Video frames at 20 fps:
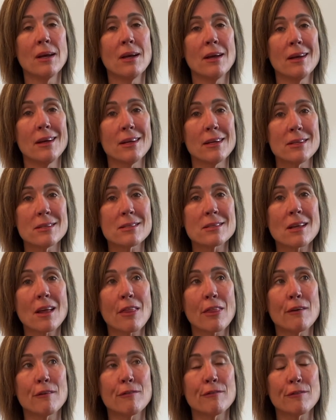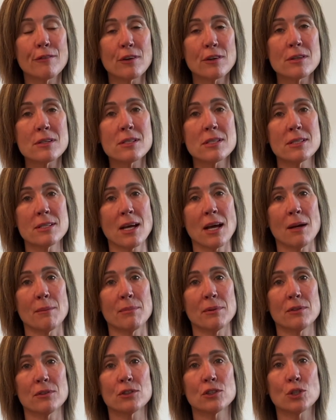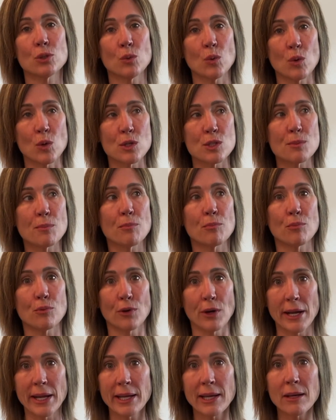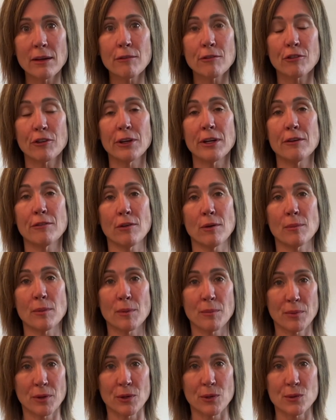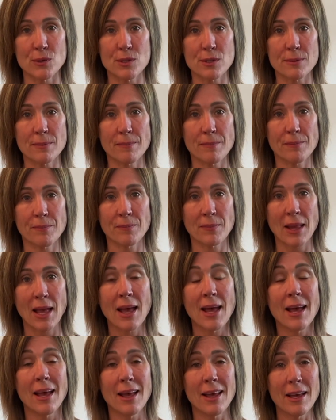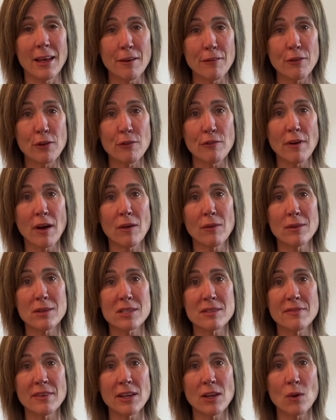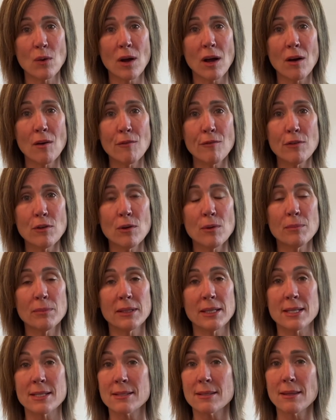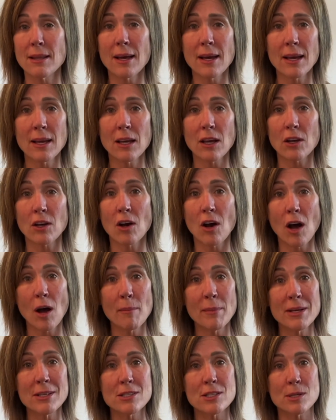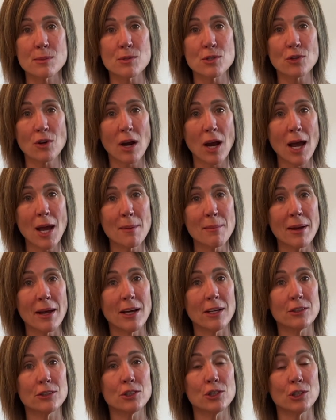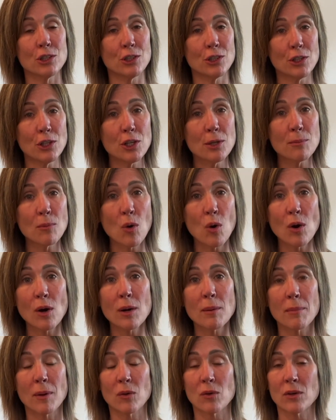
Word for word: is the first step towards breaking free from abuse. If you found this video helpful, please like, comment, subscribe, and to learn more about